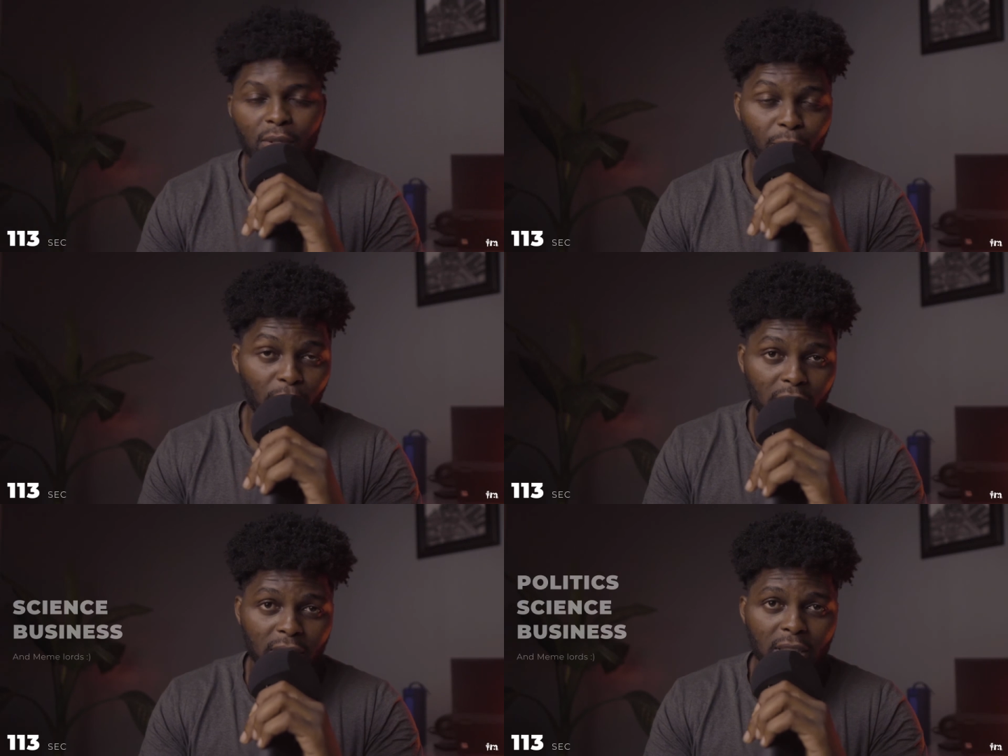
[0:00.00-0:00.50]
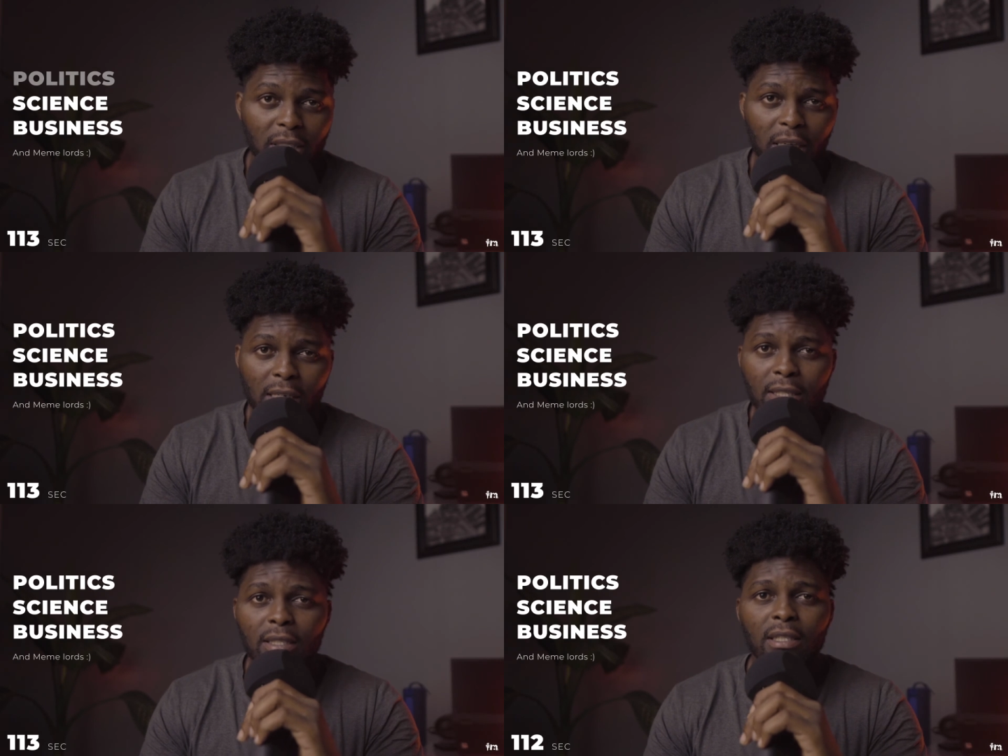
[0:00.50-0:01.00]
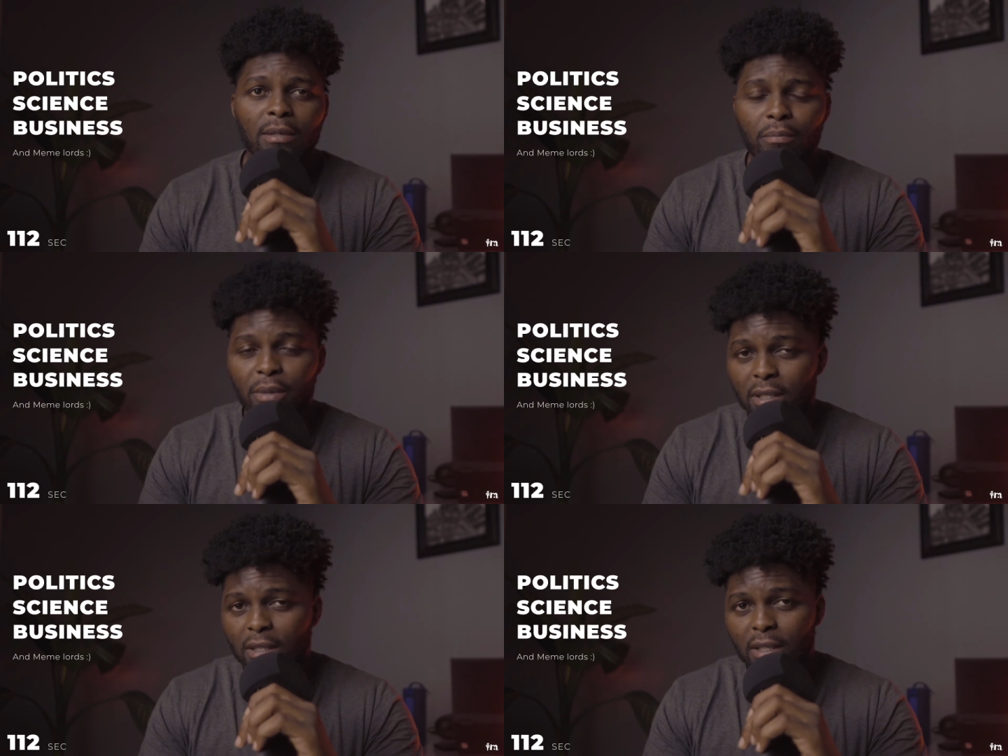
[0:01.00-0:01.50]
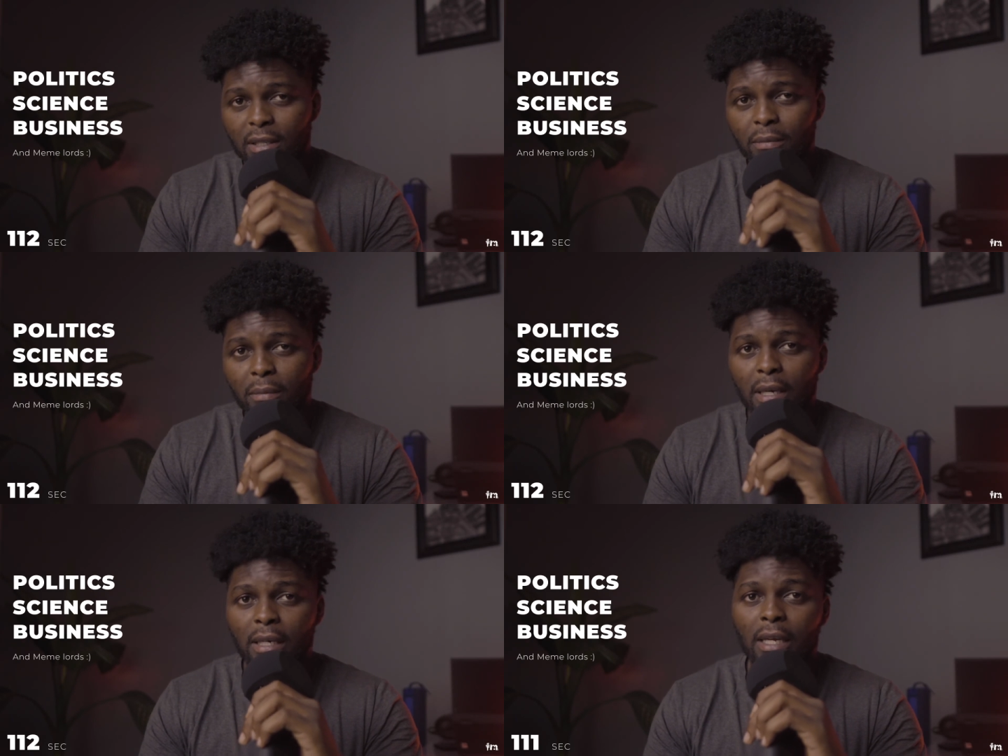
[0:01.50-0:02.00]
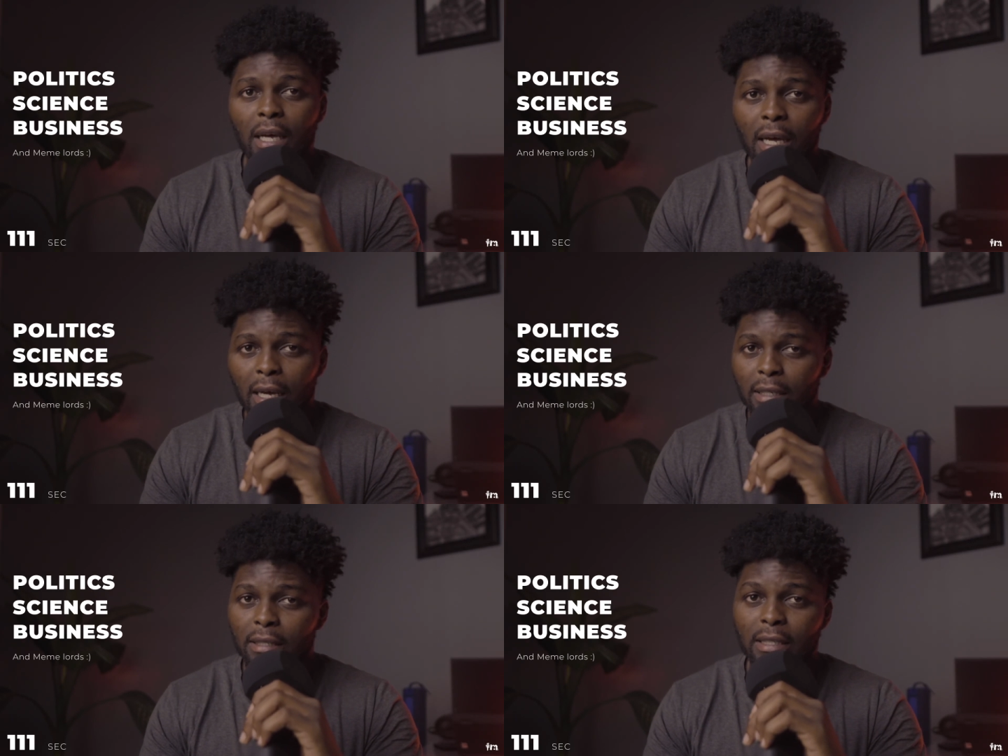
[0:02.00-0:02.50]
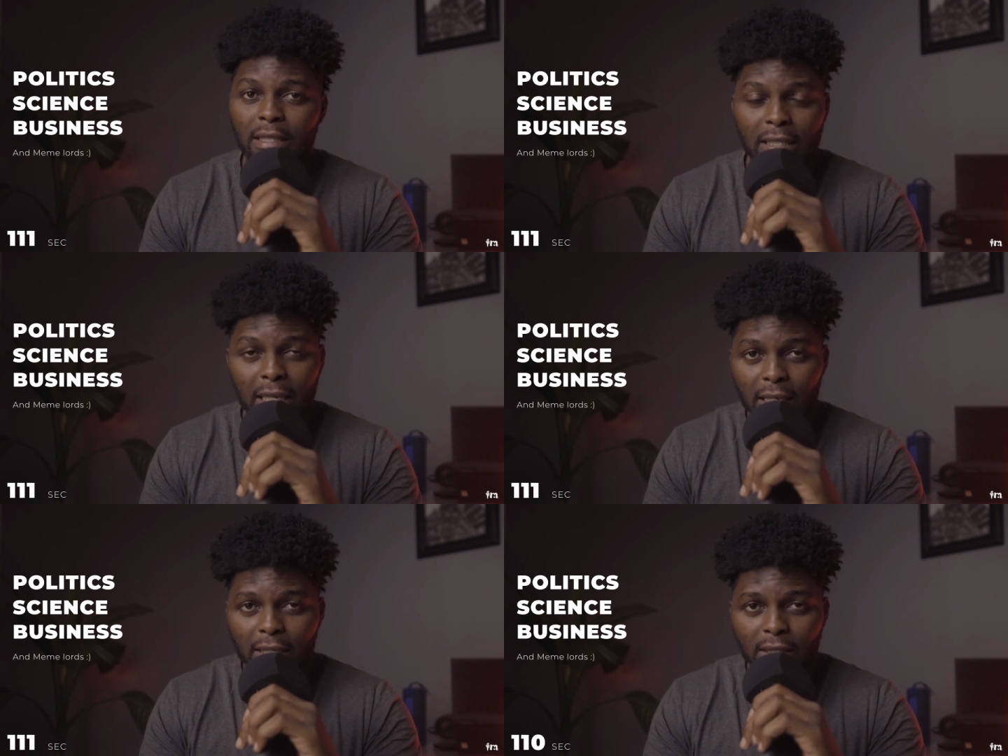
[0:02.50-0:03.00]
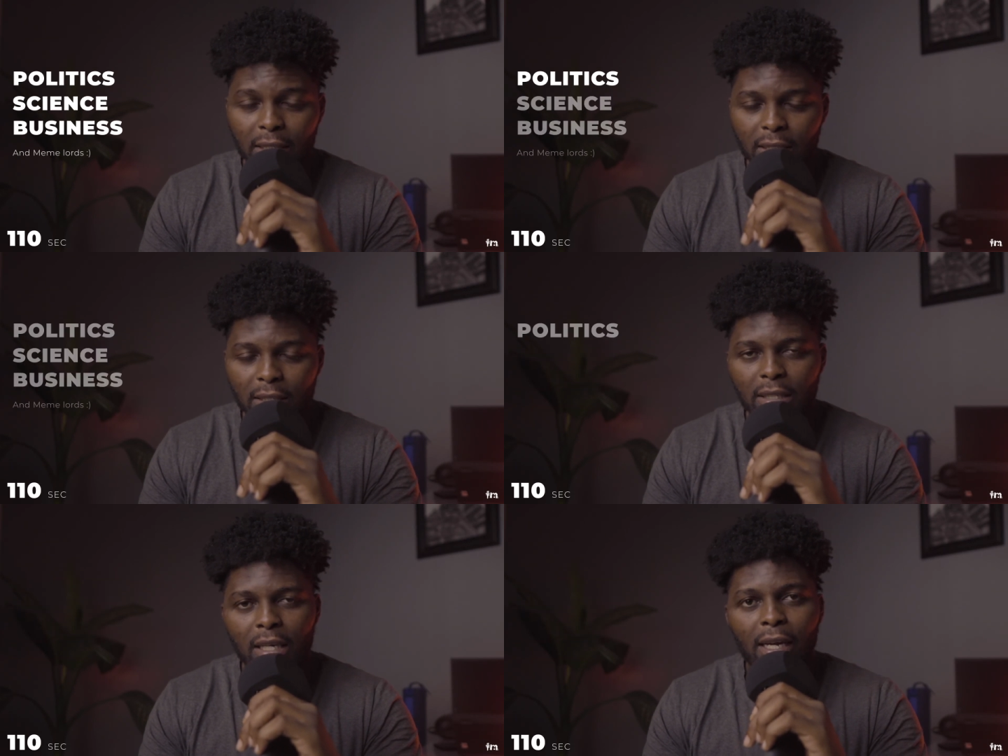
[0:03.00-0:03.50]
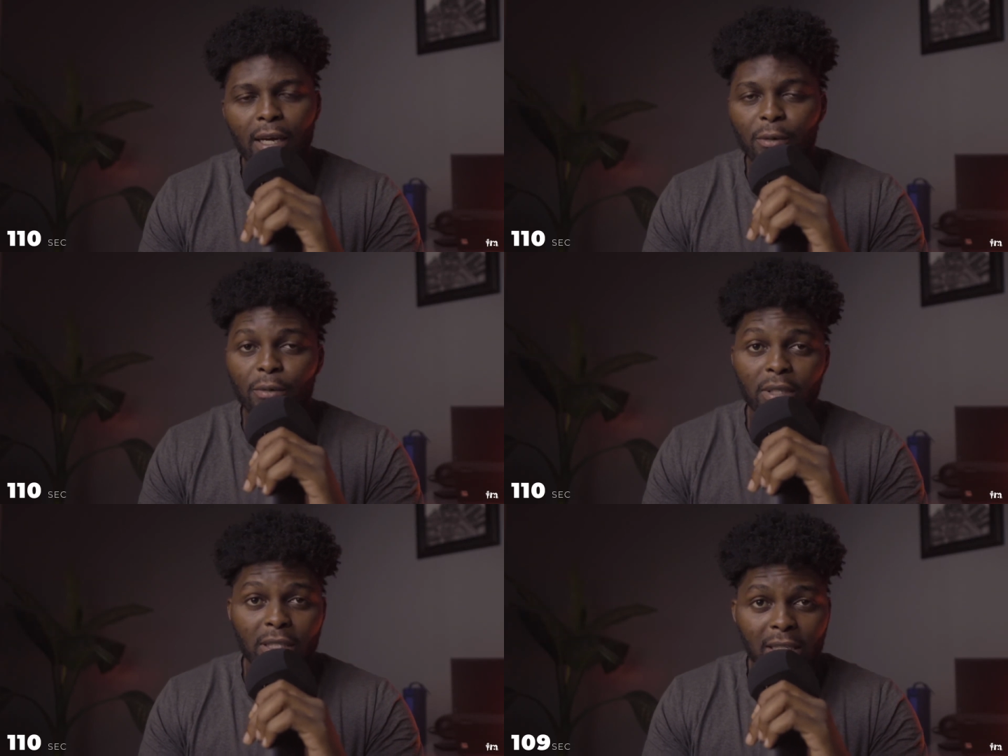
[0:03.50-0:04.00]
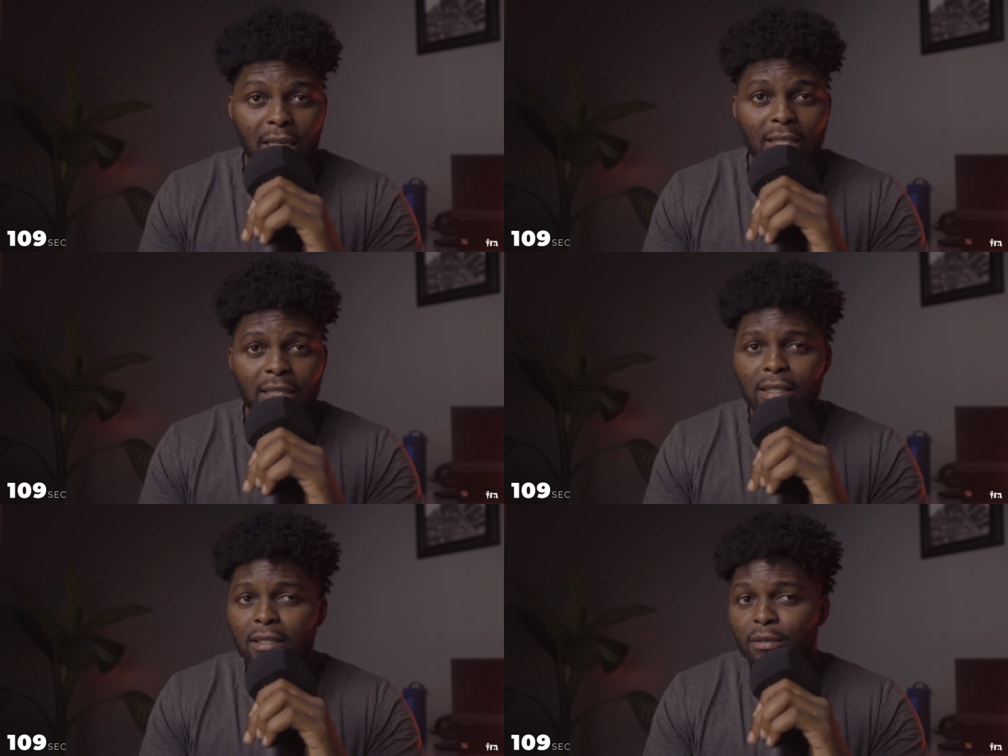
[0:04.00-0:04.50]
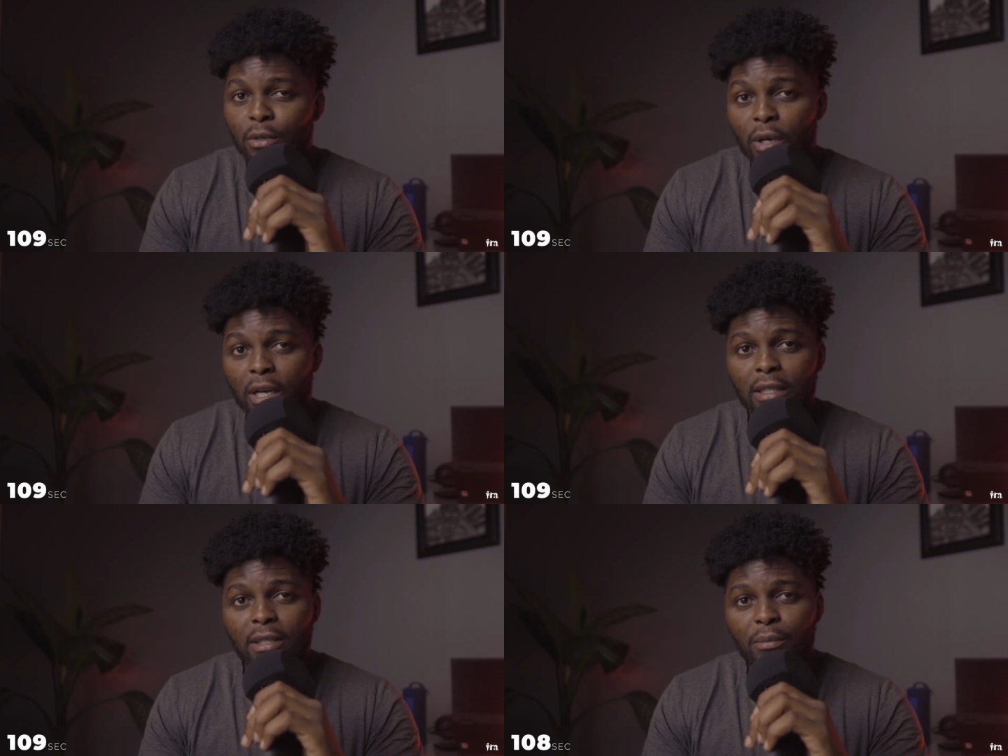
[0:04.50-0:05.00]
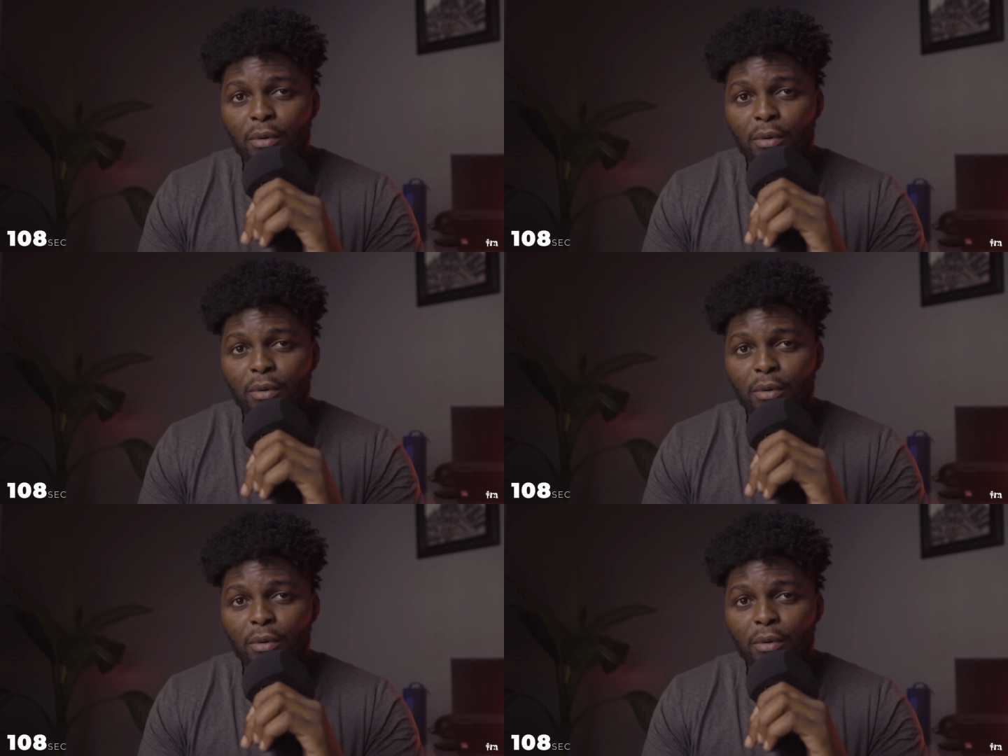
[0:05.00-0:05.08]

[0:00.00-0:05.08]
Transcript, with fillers: the politicians, the businessmen, and the scientists. Now, the scientists locate a